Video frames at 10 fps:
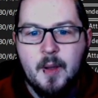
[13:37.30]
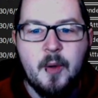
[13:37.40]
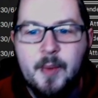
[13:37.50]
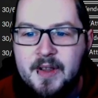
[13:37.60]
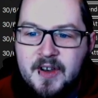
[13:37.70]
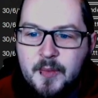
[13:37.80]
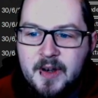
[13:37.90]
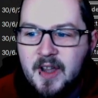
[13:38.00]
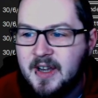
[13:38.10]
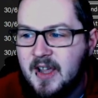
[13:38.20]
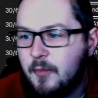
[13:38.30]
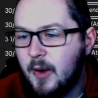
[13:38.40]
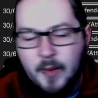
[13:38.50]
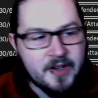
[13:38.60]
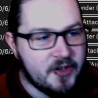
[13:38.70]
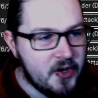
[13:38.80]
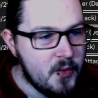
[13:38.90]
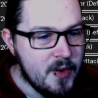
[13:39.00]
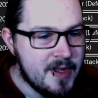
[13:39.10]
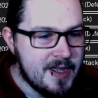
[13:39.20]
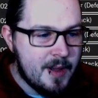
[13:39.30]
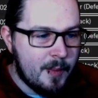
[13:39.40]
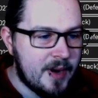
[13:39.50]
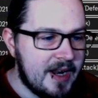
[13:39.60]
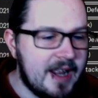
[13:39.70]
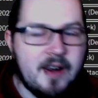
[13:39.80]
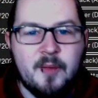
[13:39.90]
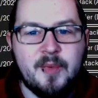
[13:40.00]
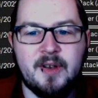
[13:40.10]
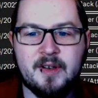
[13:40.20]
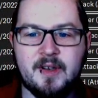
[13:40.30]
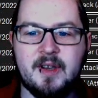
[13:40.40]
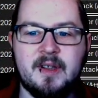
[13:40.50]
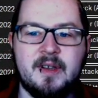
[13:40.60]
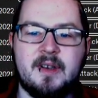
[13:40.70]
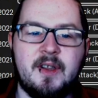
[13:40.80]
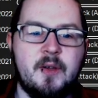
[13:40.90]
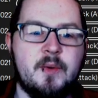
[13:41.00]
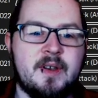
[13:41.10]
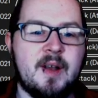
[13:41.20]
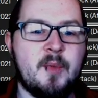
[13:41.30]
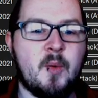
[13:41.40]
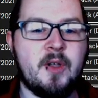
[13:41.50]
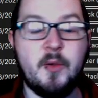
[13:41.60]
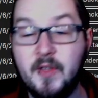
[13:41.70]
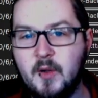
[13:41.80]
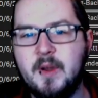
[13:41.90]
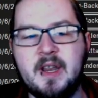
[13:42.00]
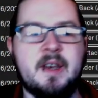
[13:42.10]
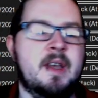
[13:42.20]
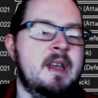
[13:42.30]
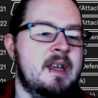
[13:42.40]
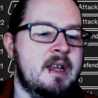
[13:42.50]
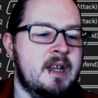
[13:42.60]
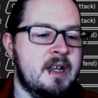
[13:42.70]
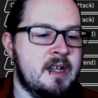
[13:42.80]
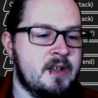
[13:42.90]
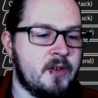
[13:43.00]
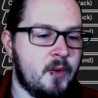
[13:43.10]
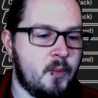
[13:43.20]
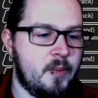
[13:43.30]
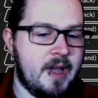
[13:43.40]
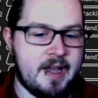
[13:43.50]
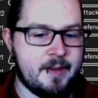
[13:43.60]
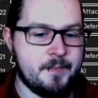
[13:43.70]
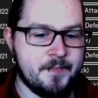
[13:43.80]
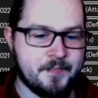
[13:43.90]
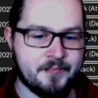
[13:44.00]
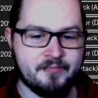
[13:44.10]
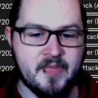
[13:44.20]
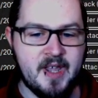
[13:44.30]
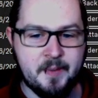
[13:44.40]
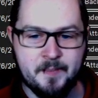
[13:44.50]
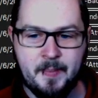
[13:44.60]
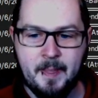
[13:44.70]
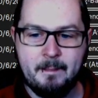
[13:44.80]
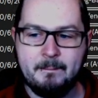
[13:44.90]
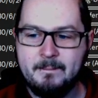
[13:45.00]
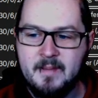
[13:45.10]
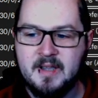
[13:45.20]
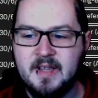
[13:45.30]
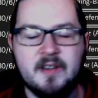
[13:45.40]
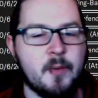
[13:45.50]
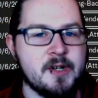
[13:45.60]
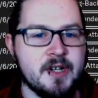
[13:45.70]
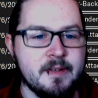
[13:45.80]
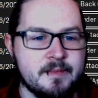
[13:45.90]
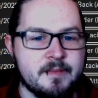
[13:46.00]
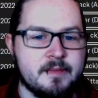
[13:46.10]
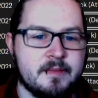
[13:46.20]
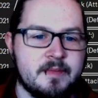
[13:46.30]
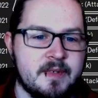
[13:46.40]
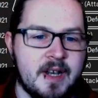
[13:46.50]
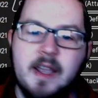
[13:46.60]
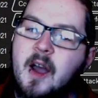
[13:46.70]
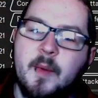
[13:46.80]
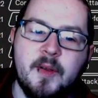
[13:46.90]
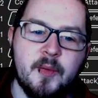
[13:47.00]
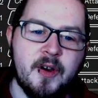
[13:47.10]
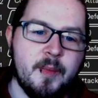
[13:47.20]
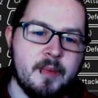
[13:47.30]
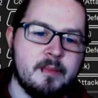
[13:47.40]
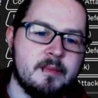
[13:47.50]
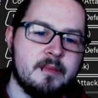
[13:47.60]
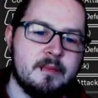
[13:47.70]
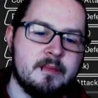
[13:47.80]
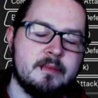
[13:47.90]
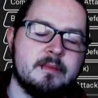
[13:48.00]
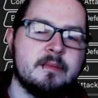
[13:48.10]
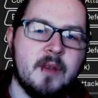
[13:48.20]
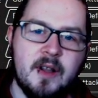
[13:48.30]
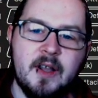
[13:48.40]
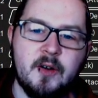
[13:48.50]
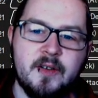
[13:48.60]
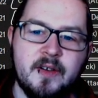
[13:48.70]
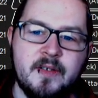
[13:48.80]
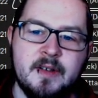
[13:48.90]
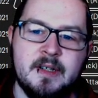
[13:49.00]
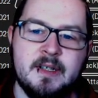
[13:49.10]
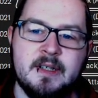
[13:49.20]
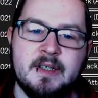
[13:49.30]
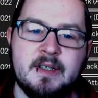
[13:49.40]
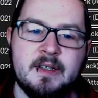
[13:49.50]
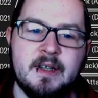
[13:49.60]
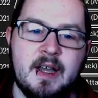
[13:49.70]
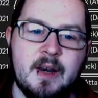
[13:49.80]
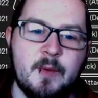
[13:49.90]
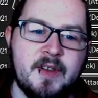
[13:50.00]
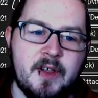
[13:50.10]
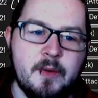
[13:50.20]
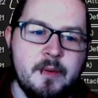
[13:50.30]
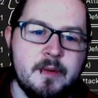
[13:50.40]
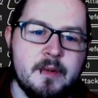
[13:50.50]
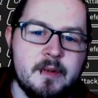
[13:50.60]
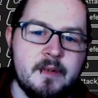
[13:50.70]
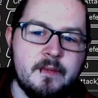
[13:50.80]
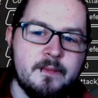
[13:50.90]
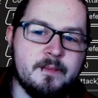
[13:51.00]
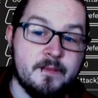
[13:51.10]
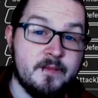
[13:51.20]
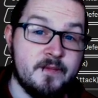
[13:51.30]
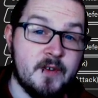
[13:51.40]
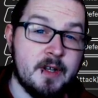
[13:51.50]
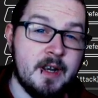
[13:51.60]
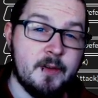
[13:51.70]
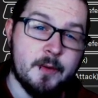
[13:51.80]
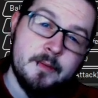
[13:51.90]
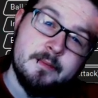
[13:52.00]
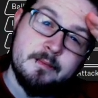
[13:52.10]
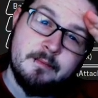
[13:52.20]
coming into this with an idea of what I want to do, but I let it up to you to tell me what you think we need. So, yeah. Thanks for watching. Like, comment, subscribe. All that good stuff. And I will see you for the next one.